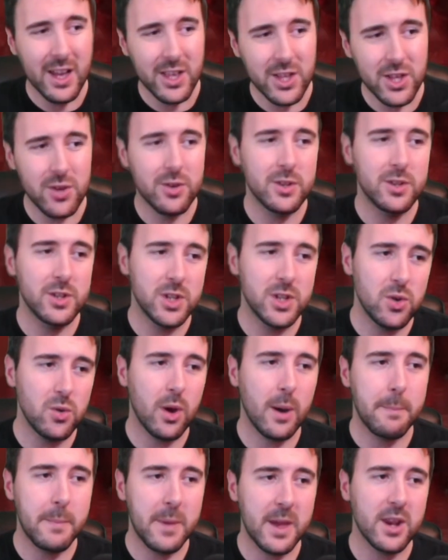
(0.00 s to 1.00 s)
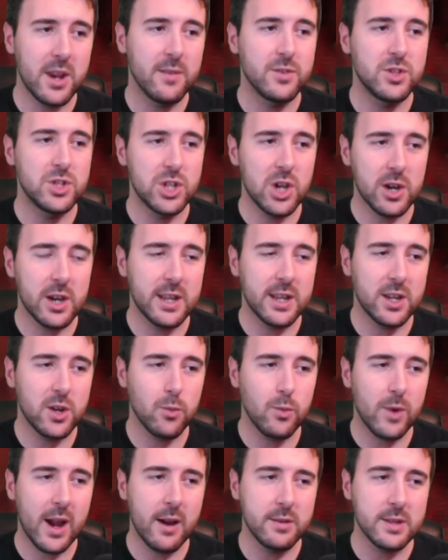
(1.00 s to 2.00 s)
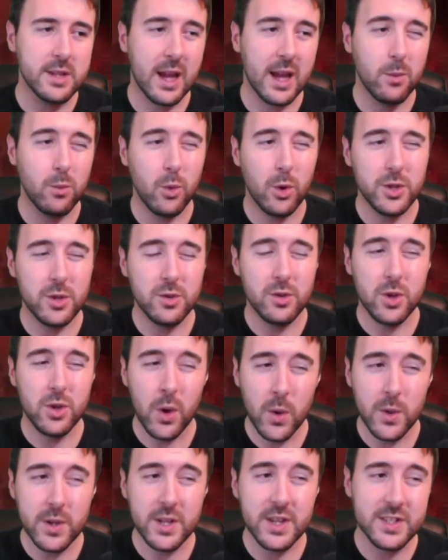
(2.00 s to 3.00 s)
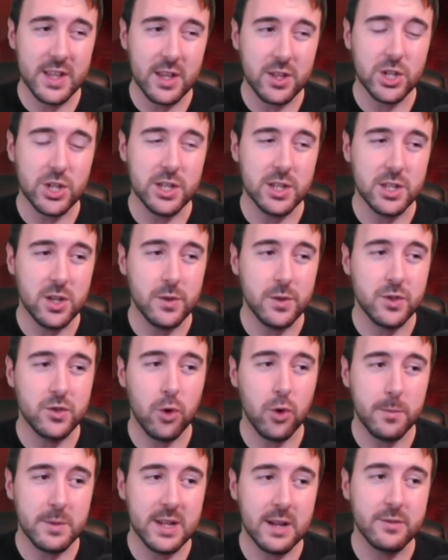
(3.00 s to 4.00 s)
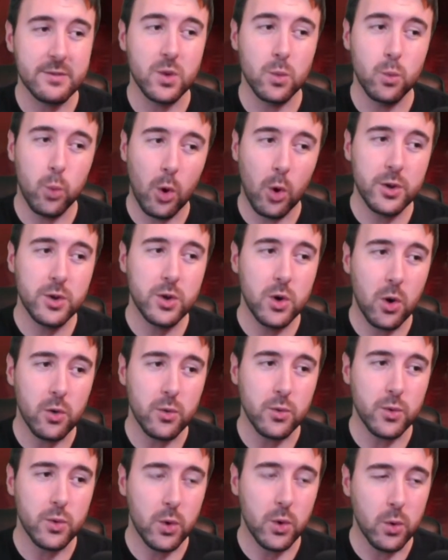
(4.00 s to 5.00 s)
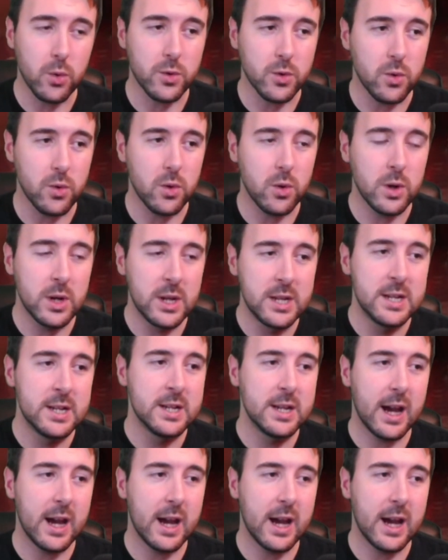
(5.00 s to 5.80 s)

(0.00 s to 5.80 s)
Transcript: You can do a bit of juggling around, and what you could essentially do is drop down to 1 Khorne Gore,